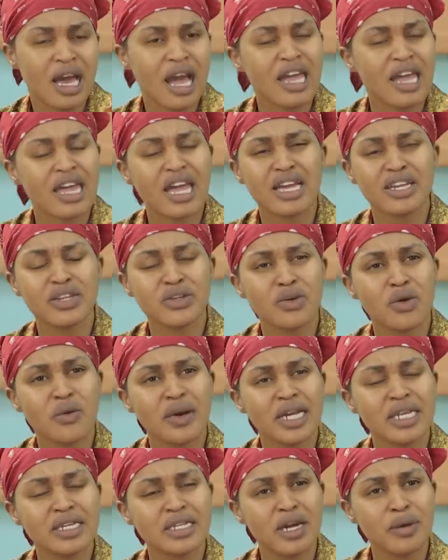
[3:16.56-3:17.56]
I don't know why
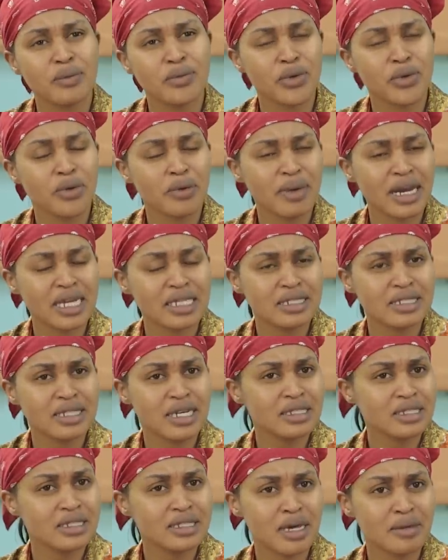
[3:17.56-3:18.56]
India we have and desire
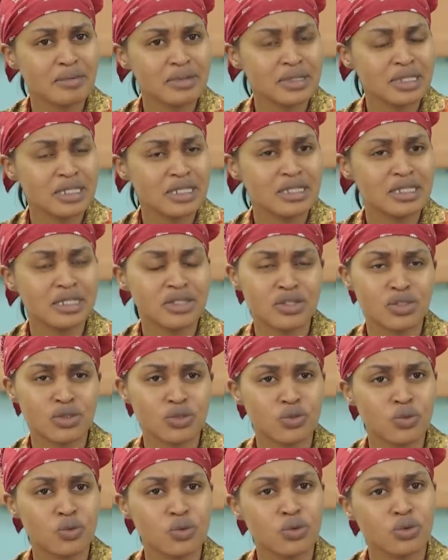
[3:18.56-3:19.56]
services in this
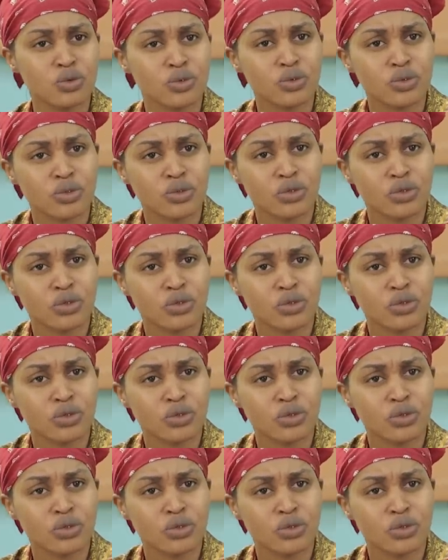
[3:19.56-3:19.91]
school.